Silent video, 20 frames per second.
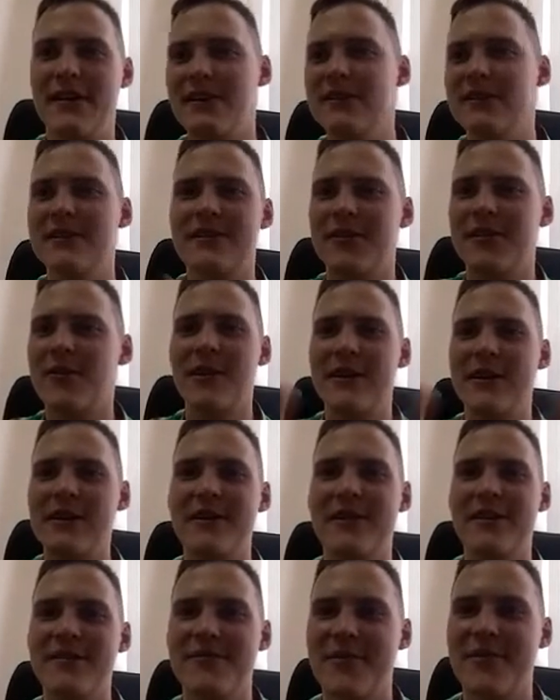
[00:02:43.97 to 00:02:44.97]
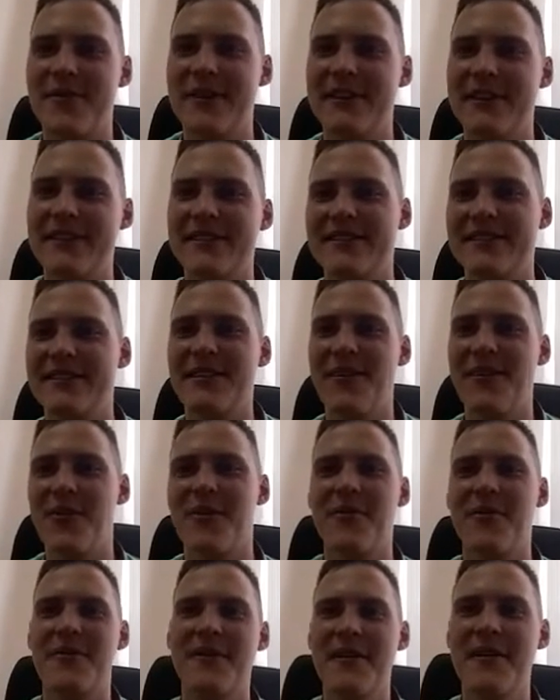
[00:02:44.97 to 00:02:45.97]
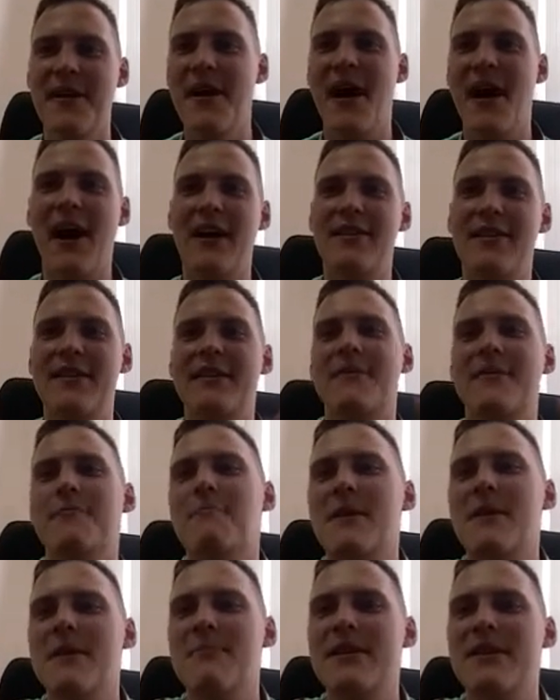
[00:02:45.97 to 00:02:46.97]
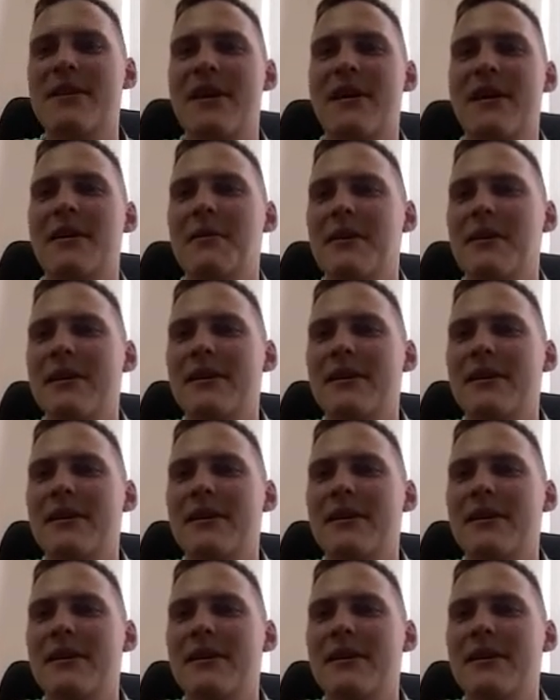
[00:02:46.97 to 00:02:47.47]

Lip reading: Is there any difference, or are there maybe the